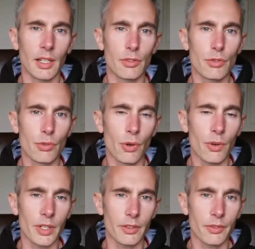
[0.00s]
and
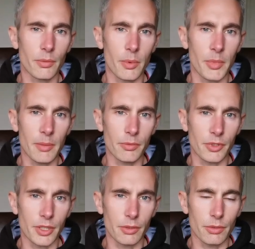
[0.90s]
drawing from a
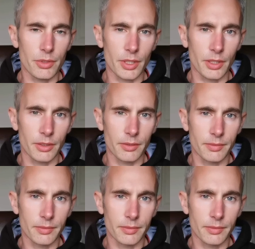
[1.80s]
memory also.